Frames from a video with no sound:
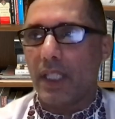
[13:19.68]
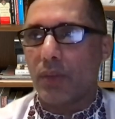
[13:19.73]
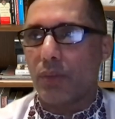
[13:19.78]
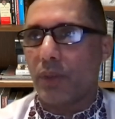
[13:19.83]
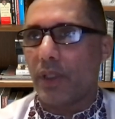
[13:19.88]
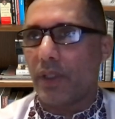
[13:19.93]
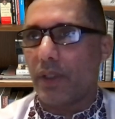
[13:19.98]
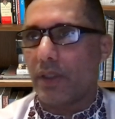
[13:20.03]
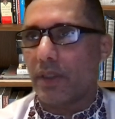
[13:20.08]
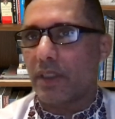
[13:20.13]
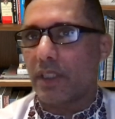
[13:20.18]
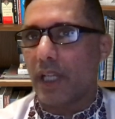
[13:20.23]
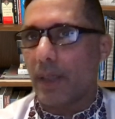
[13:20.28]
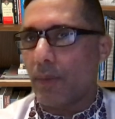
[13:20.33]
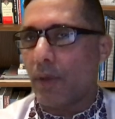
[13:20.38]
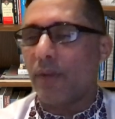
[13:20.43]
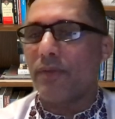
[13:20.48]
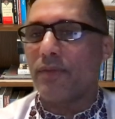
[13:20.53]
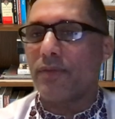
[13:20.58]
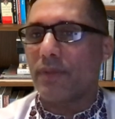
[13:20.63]
with some
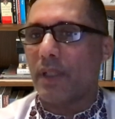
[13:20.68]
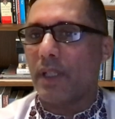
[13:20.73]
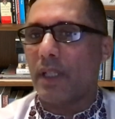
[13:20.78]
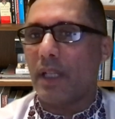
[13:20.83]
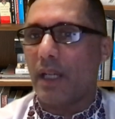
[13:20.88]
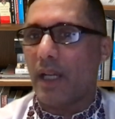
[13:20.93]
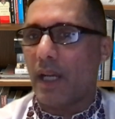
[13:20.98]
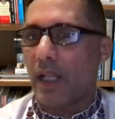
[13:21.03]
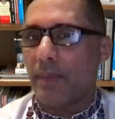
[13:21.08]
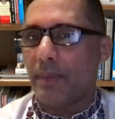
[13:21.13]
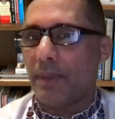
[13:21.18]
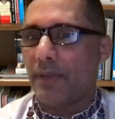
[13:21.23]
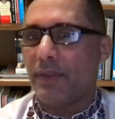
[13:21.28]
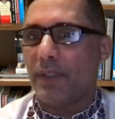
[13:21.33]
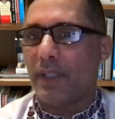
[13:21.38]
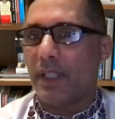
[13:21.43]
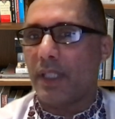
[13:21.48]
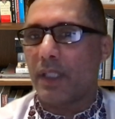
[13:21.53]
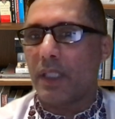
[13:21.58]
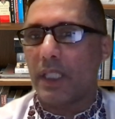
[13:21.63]
of, uh, I'll be
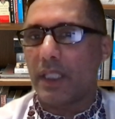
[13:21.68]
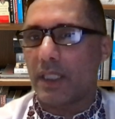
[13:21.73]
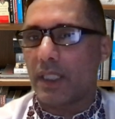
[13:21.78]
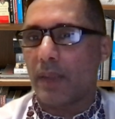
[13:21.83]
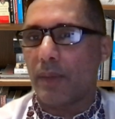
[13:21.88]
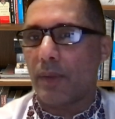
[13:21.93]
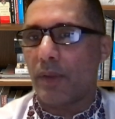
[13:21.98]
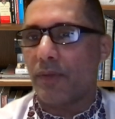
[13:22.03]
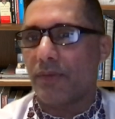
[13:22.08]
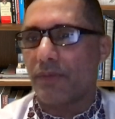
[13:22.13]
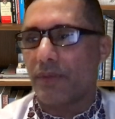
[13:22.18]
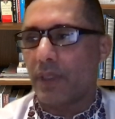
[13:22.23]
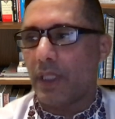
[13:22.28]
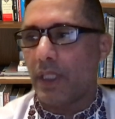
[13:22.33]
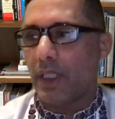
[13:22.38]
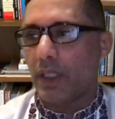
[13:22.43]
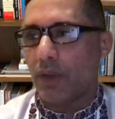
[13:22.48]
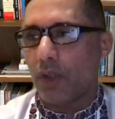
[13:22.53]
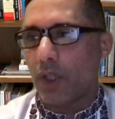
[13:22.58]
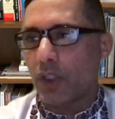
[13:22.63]
very clear, some of the
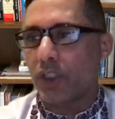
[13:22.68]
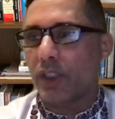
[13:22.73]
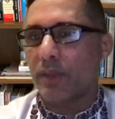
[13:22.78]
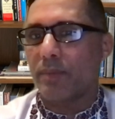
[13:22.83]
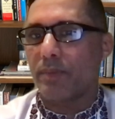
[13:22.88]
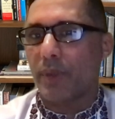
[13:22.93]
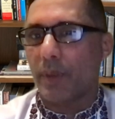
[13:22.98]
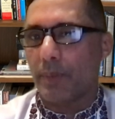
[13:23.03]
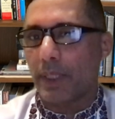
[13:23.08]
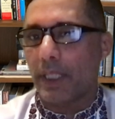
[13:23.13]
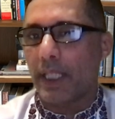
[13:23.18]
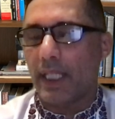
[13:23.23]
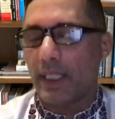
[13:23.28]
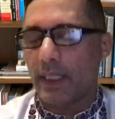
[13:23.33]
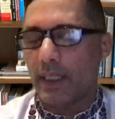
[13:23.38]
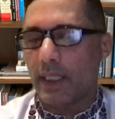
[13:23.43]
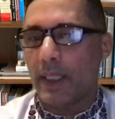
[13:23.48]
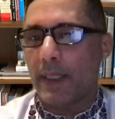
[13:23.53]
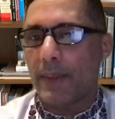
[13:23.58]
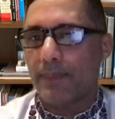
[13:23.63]
Russian
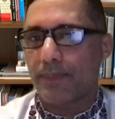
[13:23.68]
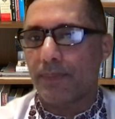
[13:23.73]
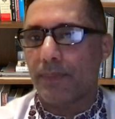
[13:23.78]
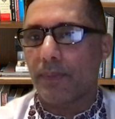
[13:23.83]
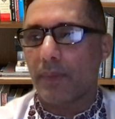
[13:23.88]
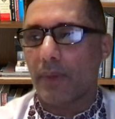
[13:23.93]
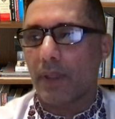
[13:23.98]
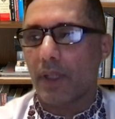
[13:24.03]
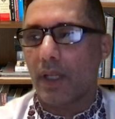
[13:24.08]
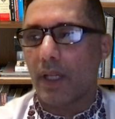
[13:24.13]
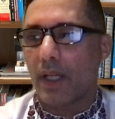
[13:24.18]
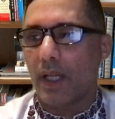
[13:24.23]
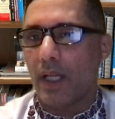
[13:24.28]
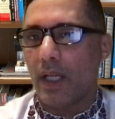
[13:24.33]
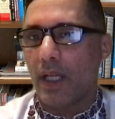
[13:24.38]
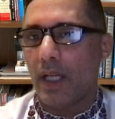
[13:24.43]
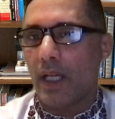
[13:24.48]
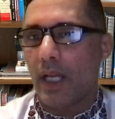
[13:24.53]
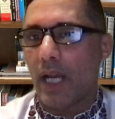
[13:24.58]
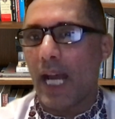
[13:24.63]
propaganda uh,
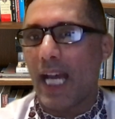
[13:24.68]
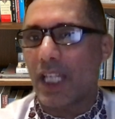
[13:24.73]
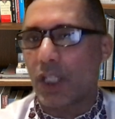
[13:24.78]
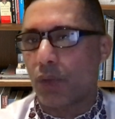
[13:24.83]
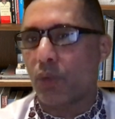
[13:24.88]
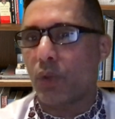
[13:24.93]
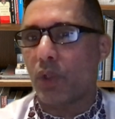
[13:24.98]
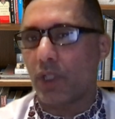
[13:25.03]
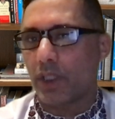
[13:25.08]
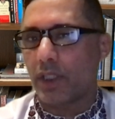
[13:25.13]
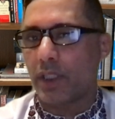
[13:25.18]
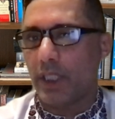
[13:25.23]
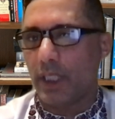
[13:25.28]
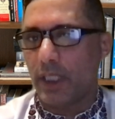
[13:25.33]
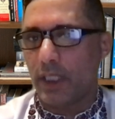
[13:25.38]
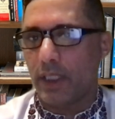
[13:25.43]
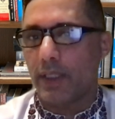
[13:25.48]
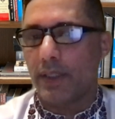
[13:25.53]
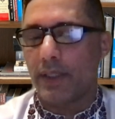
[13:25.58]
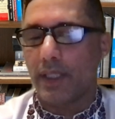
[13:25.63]
has worked
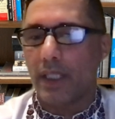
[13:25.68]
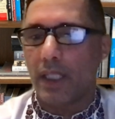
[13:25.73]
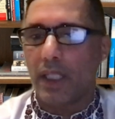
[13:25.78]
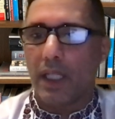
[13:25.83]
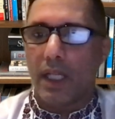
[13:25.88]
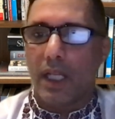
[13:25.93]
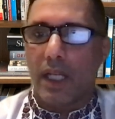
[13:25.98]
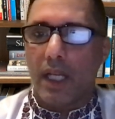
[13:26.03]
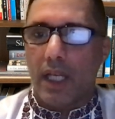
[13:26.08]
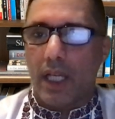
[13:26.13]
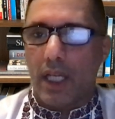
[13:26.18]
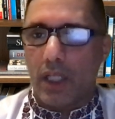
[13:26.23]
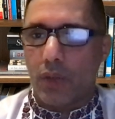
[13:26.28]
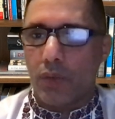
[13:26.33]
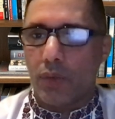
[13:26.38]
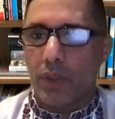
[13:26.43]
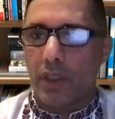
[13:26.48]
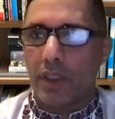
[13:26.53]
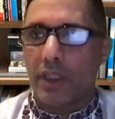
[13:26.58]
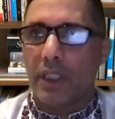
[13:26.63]
here. Has
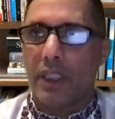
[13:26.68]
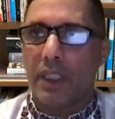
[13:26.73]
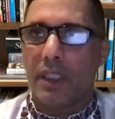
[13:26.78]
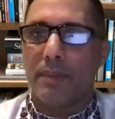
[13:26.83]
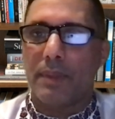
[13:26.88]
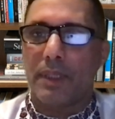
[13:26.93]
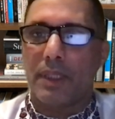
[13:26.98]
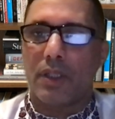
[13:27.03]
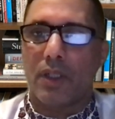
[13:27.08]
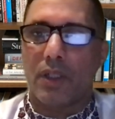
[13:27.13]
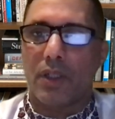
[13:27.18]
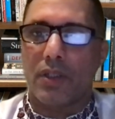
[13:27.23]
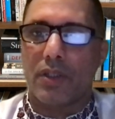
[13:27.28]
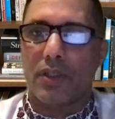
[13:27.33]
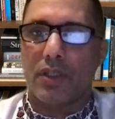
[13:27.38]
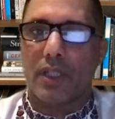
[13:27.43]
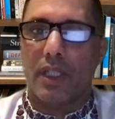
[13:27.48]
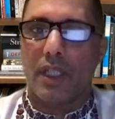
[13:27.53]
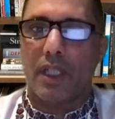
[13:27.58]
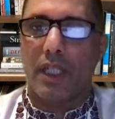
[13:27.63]
worked here because uh,